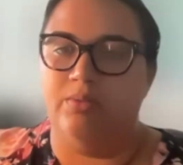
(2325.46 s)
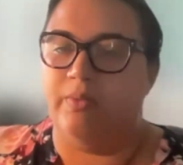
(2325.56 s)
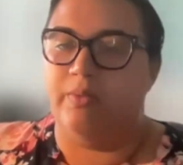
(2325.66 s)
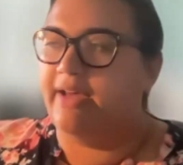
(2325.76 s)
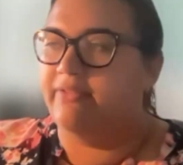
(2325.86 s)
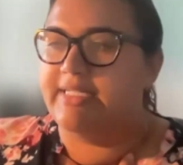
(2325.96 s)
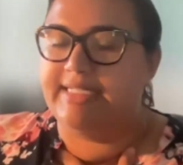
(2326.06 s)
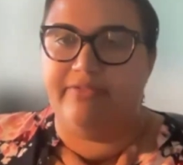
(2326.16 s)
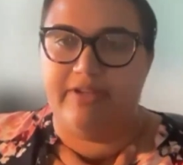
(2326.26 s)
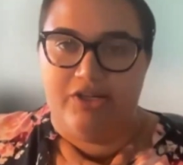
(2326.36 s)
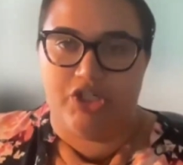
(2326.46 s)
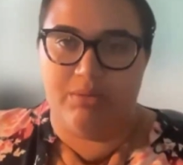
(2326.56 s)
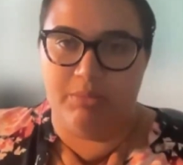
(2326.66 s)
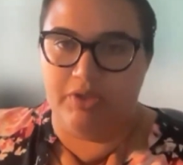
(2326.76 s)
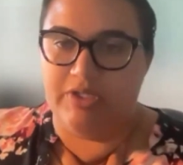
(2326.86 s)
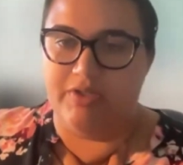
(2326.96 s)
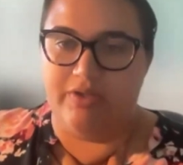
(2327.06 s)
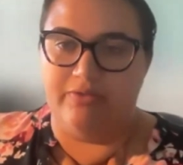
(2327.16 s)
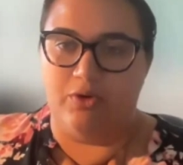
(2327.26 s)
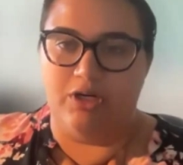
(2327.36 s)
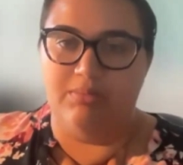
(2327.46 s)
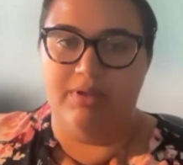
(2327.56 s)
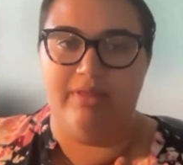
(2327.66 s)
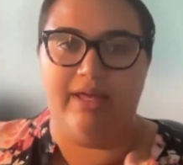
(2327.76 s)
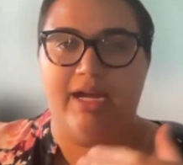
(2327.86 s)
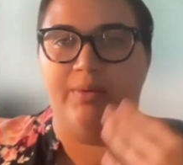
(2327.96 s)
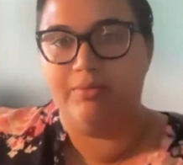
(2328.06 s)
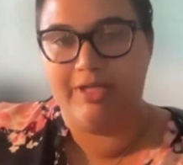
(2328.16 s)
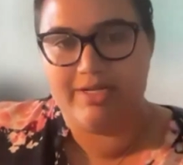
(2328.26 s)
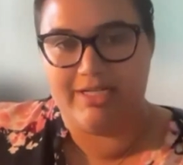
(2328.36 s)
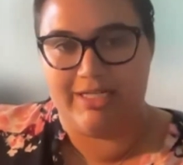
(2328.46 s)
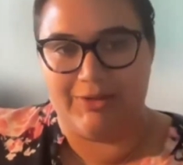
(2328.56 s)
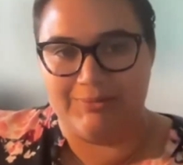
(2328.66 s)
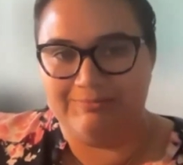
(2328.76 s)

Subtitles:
we have a definition built into the form that I will read to you.